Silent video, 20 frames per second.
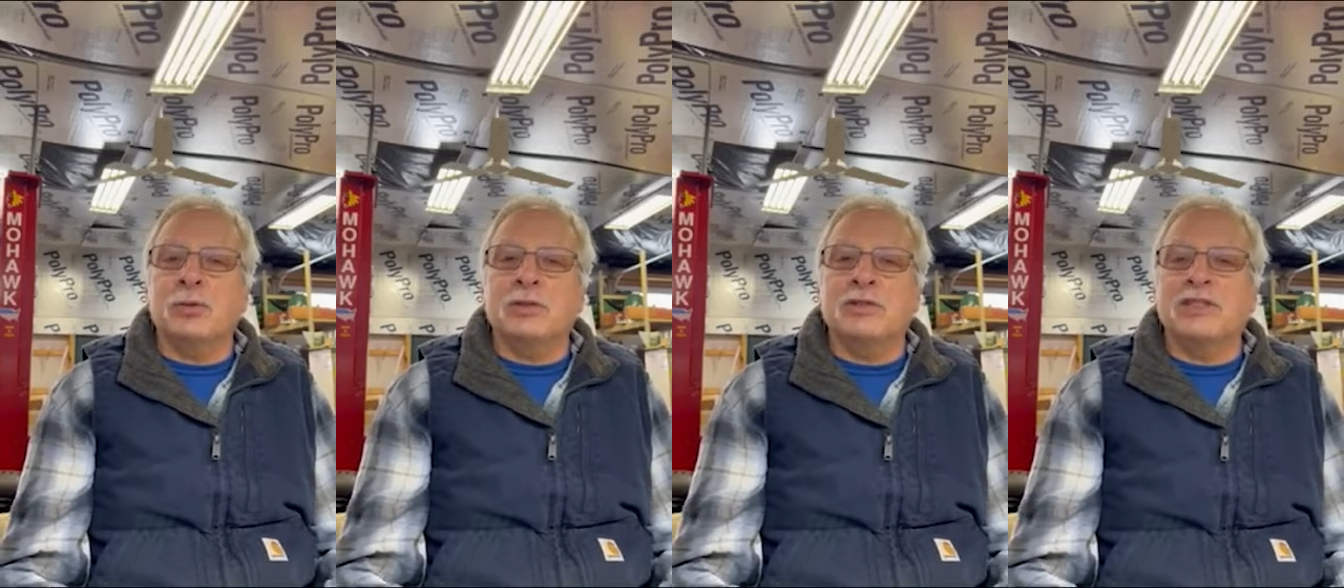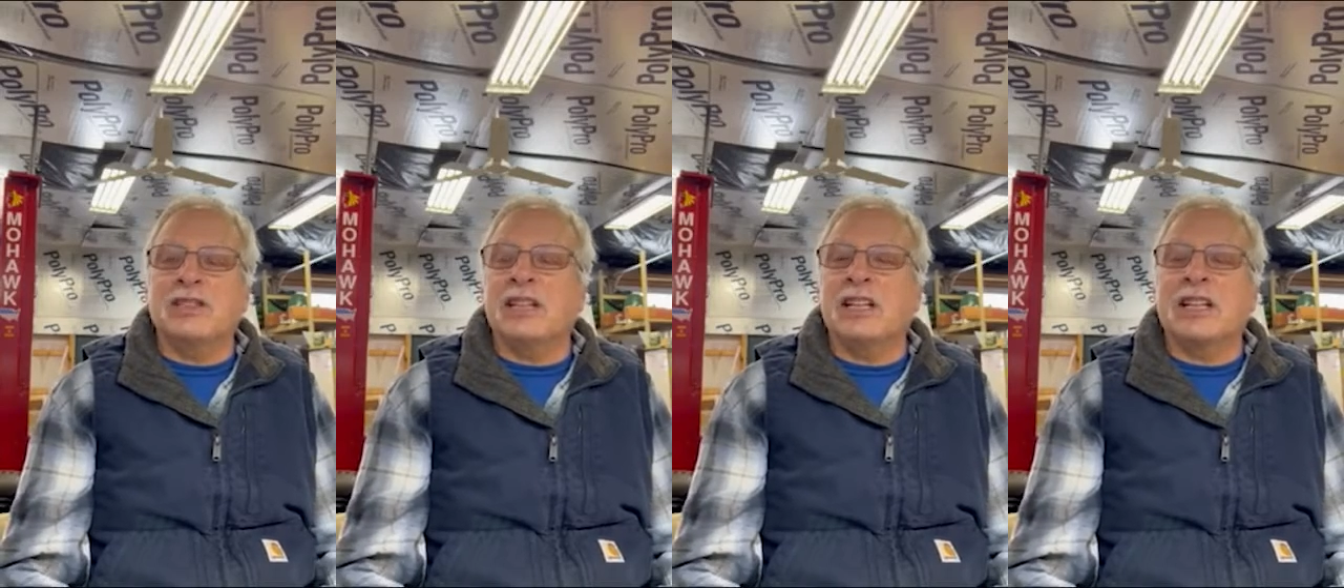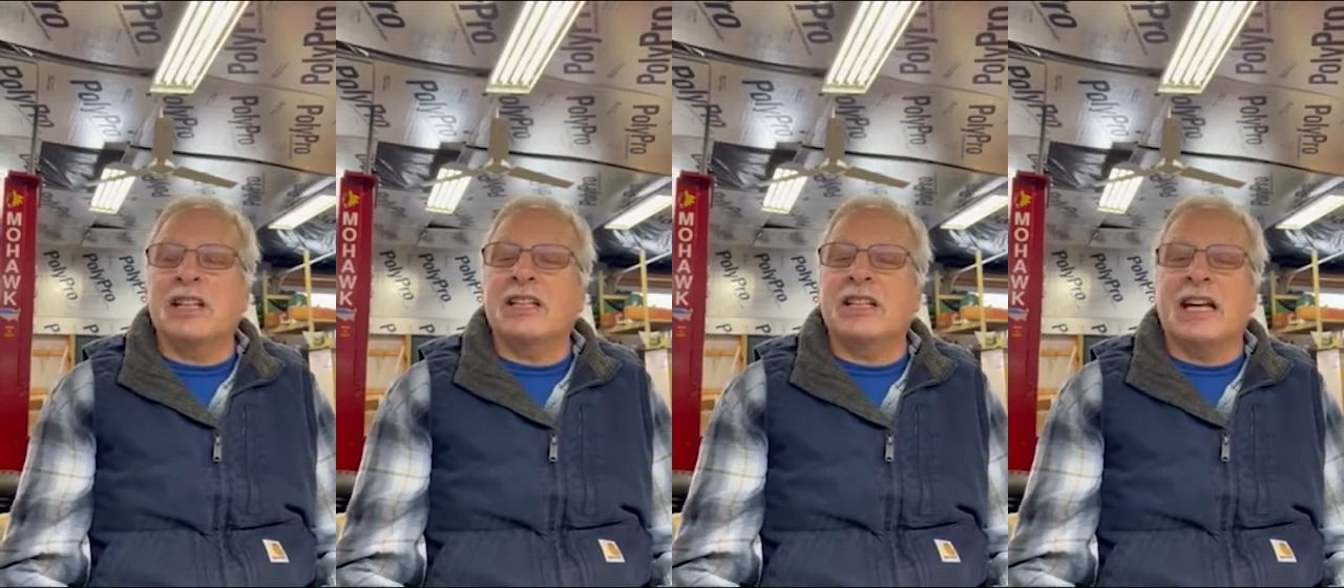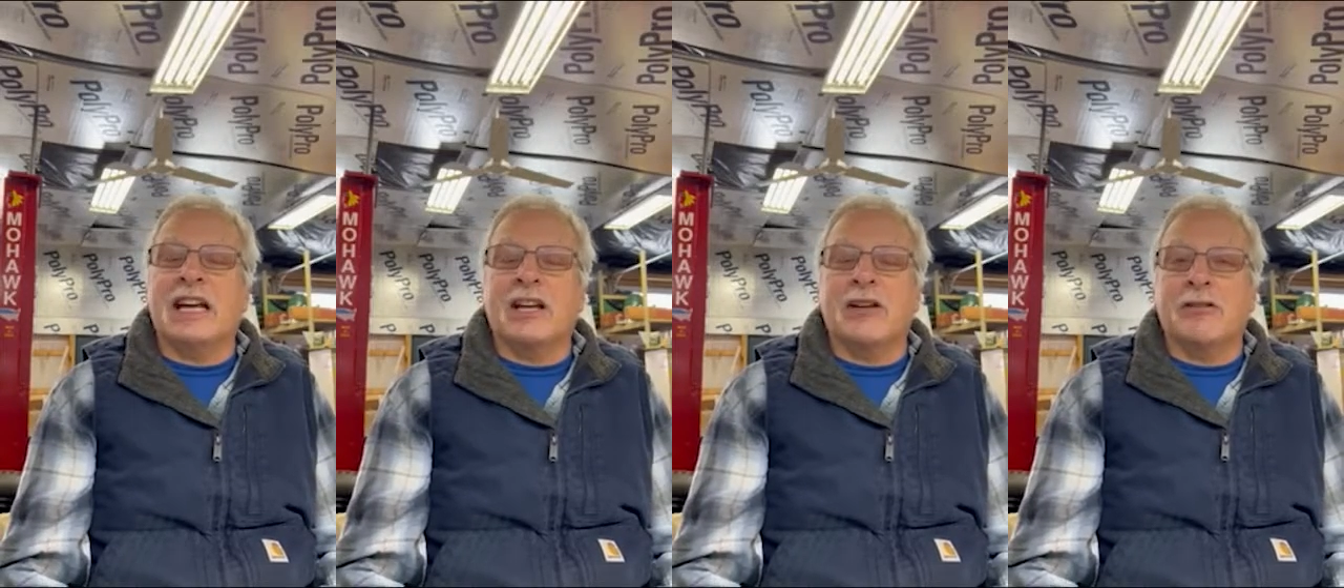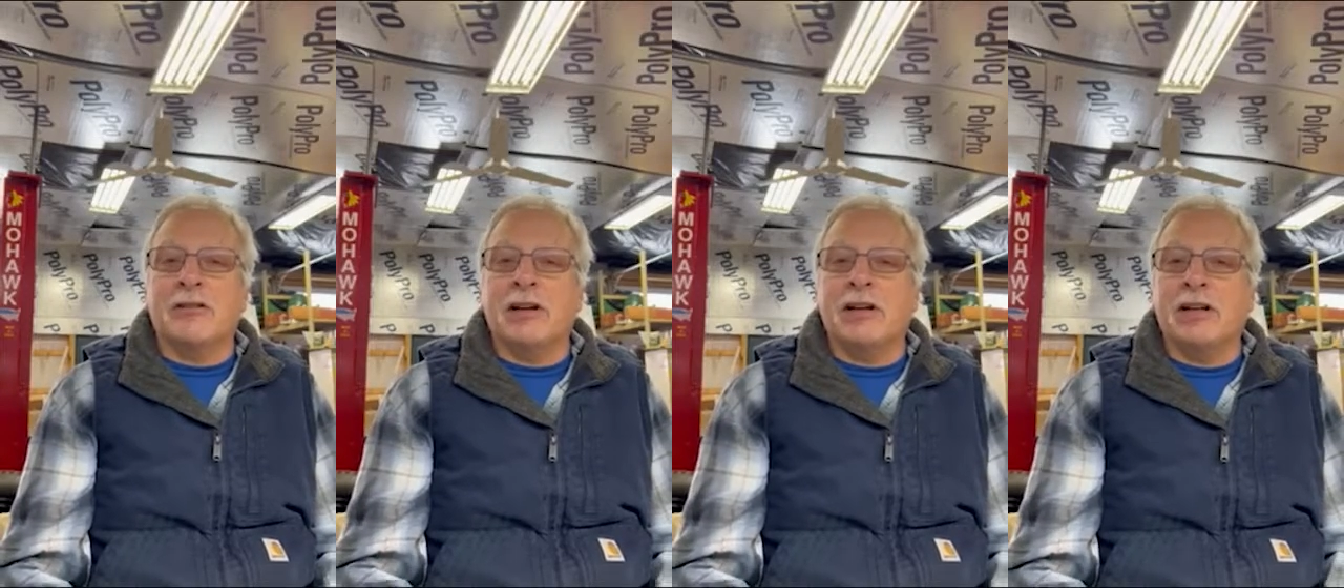is take a die
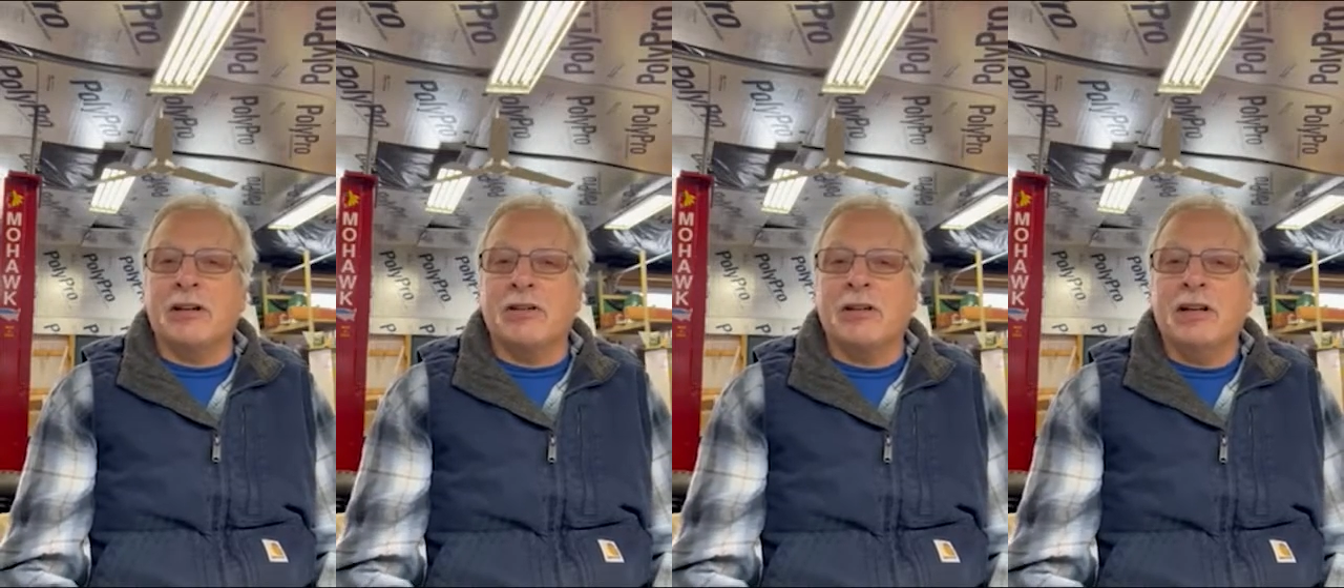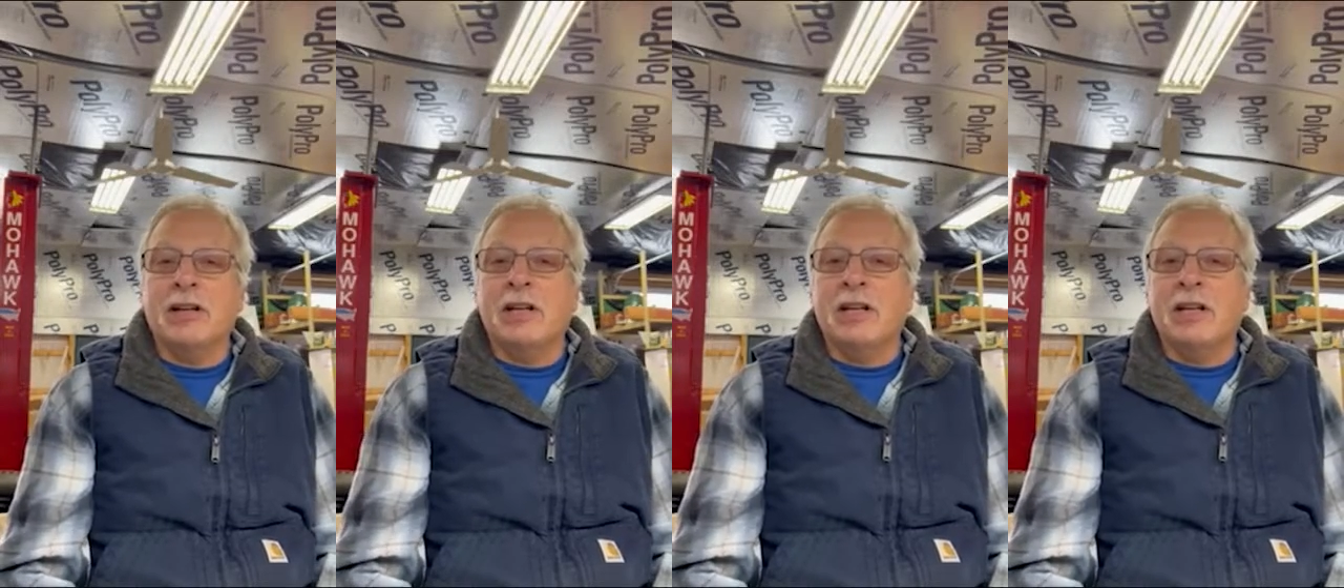grinder